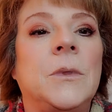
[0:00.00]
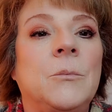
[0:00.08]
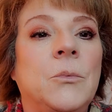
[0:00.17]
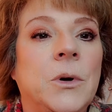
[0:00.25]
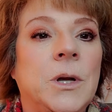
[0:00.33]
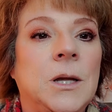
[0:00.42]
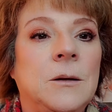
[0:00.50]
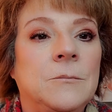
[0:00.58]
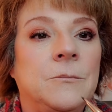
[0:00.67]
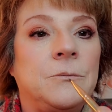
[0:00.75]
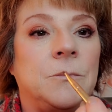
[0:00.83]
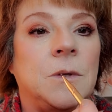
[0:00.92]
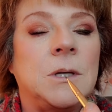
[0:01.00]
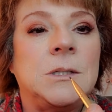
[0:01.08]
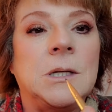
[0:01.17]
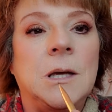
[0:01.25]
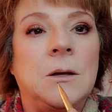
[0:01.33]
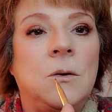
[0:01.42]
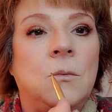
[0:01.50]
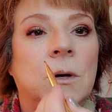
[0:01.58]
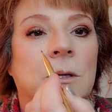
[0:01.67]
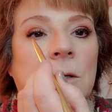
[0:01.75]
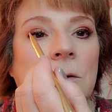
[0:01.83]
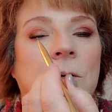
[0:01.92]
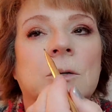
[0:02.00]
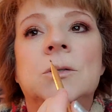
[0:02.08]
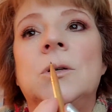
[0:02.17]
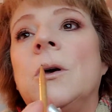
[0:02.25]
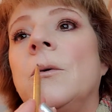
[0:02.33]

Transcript: pointy, because again, you want the look to go